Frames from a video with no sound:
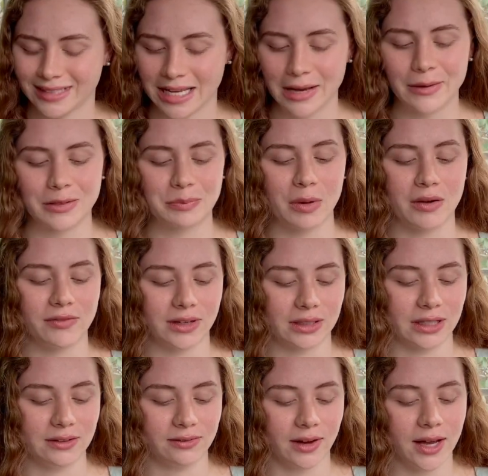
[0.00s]
it was
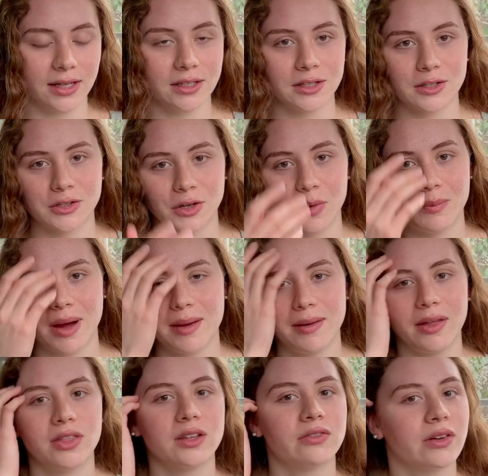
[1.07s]
perfectly fine. So my
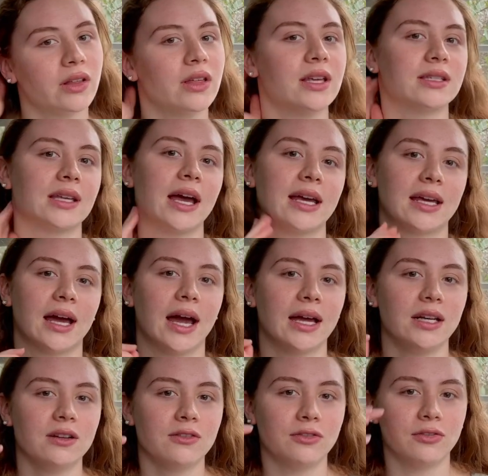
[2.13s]
method for this, I
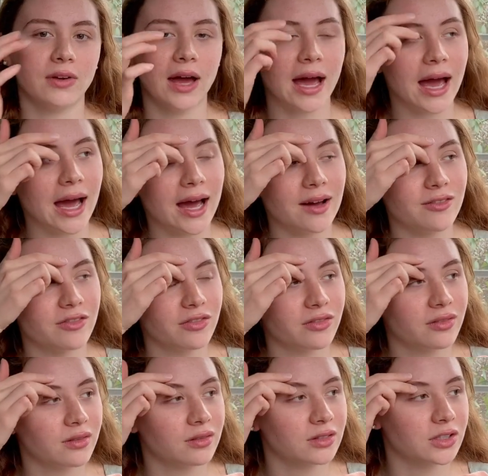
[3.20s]
kind of have
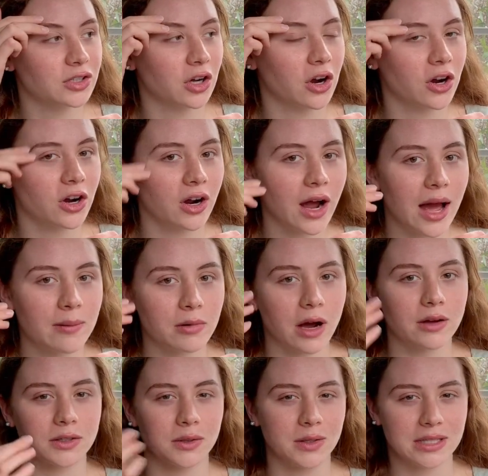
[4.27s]
darker
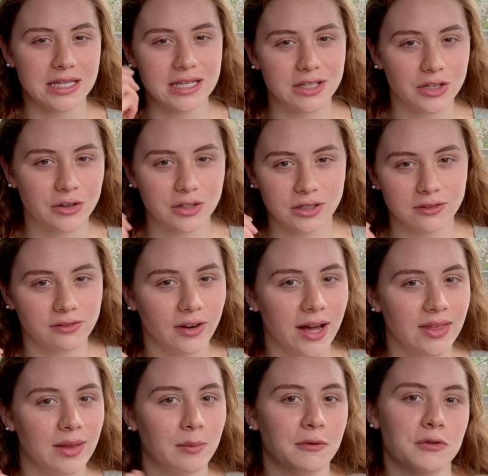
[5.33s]
eyebrows, so it's easier to
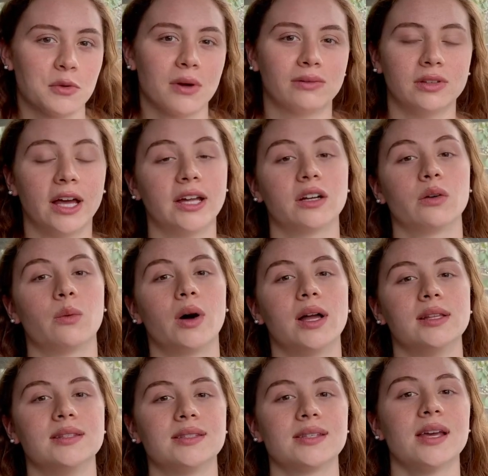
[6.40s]
define them. If you have lighter
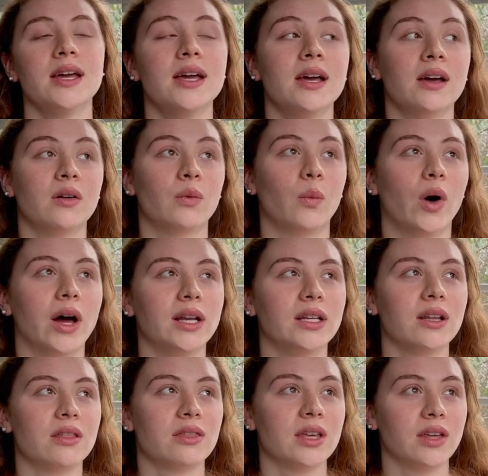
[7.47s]
ones, one
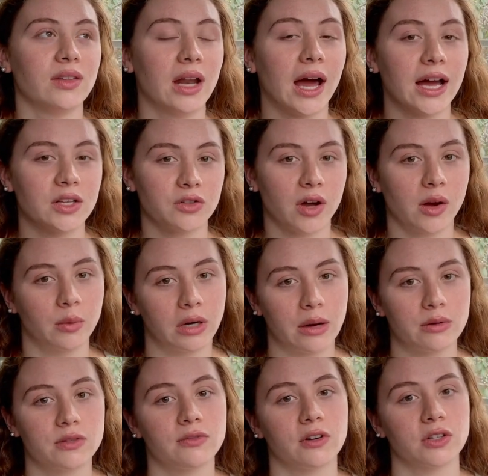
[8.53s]
thing that I tried when I
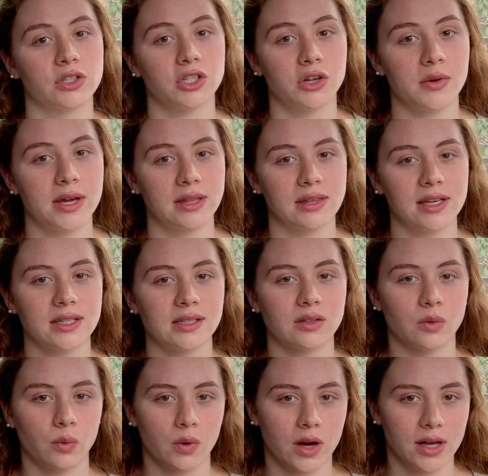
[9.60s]
was first doing this
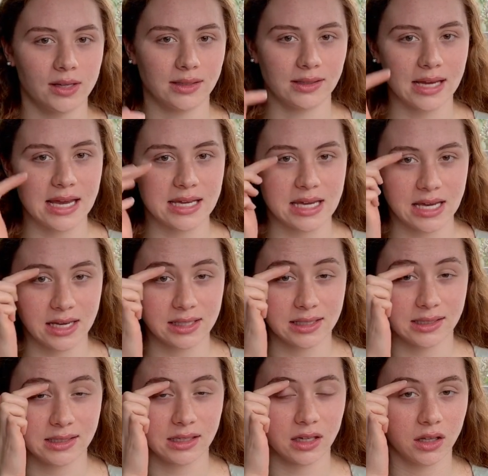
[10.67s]
was taking
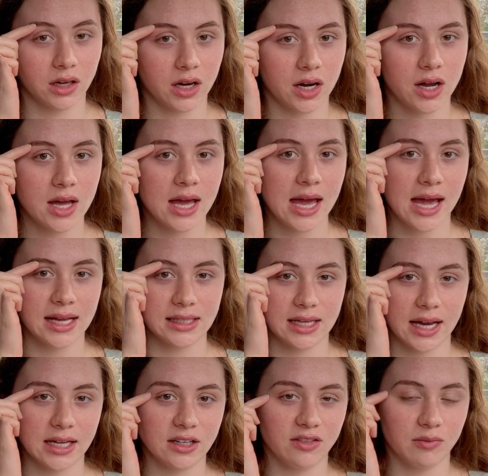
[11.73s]
concealer and
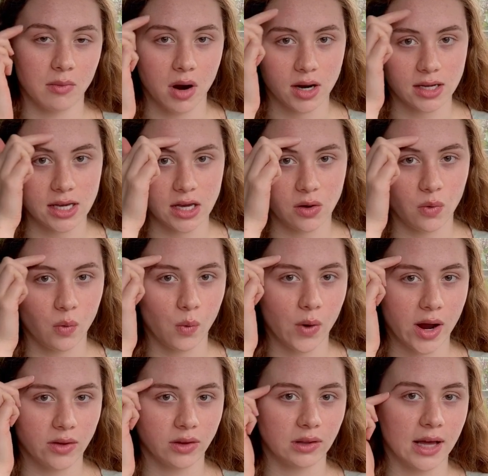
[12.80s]
kind of marking
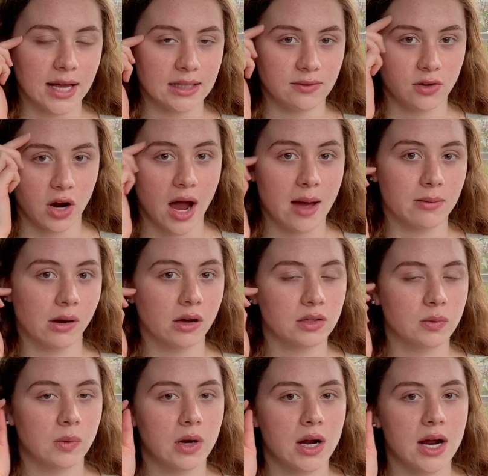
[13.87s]
where the lines of your
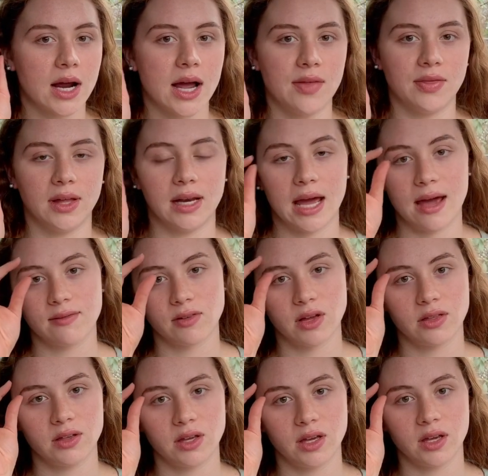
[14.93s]
eyebrows were, and then
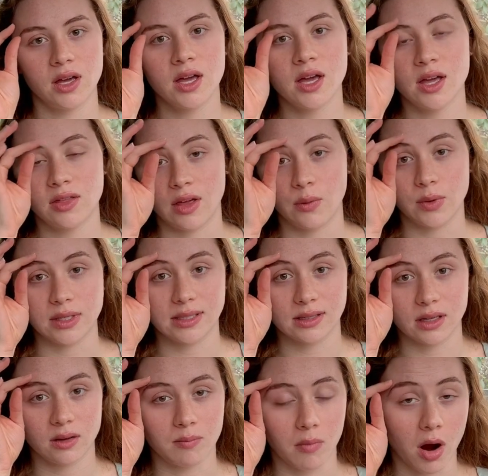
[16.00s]
everything that was
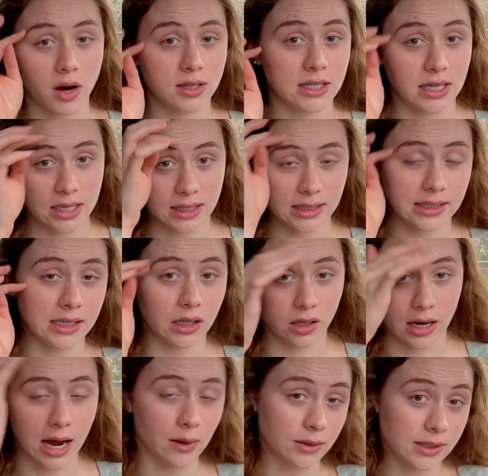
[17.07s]
marked in concealer
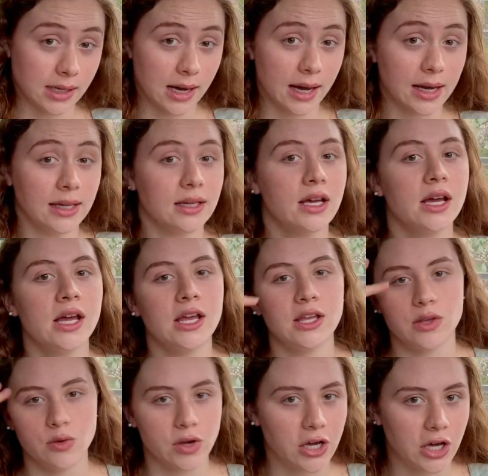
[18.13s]
outside,
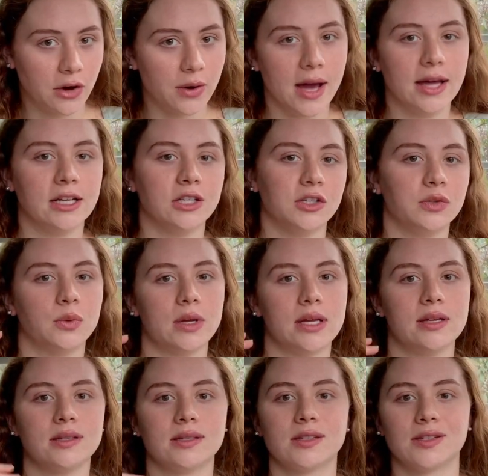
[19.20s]
you can go ahead and
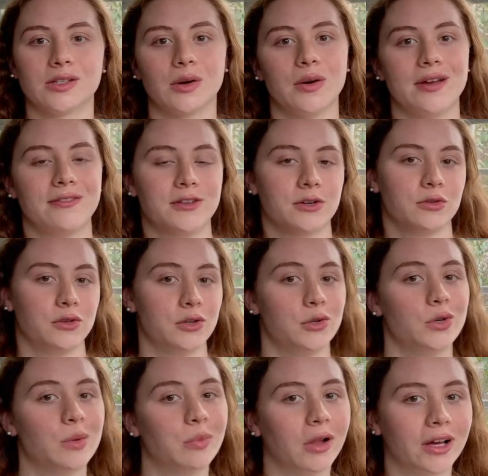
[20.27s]
tweeze. So if you're new
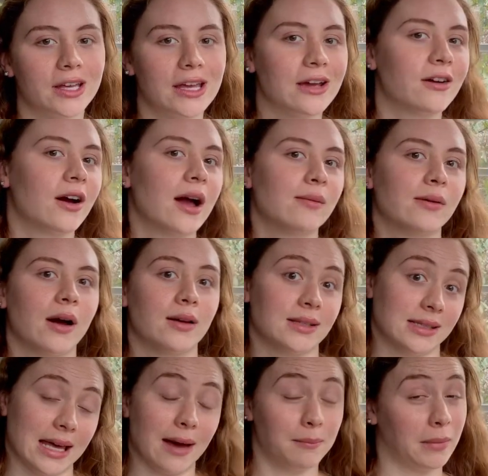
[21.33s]
to plucking your eyebrows,
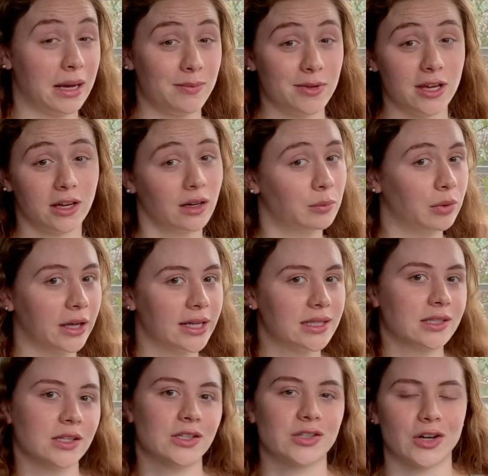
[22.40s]
that might be a good place
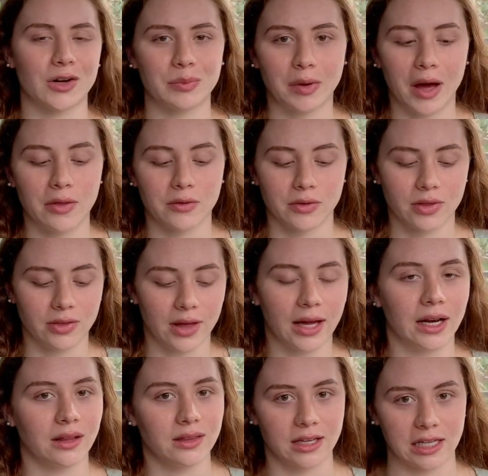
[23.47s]
to start, but other than that,
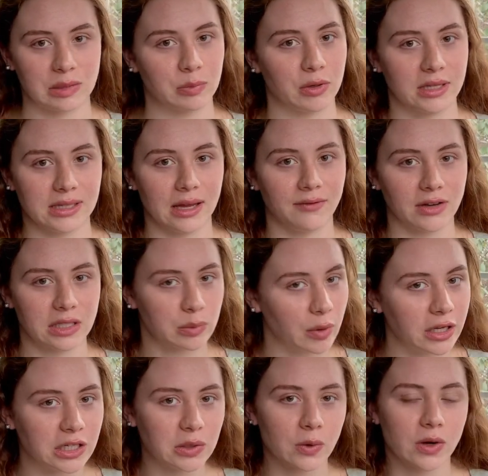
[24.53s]
I think it's pretty
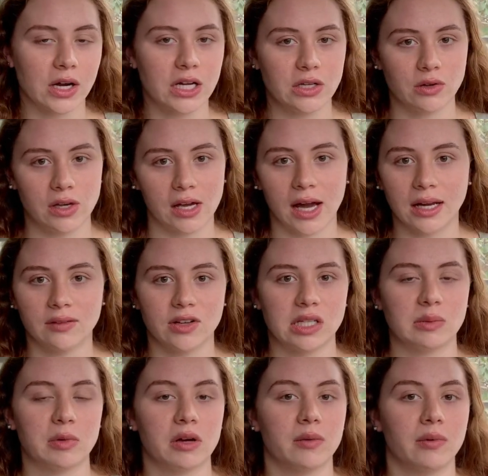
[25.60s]
self-explanatory and you can kind of
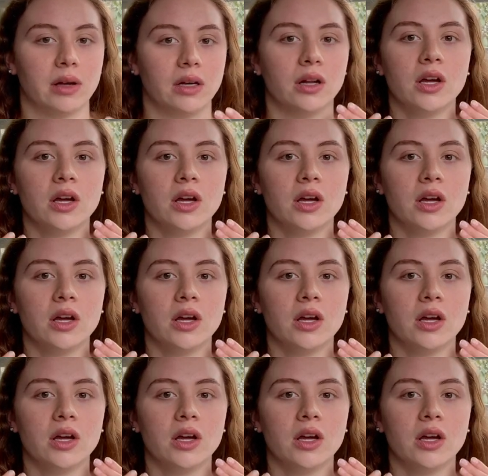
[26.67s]
experiment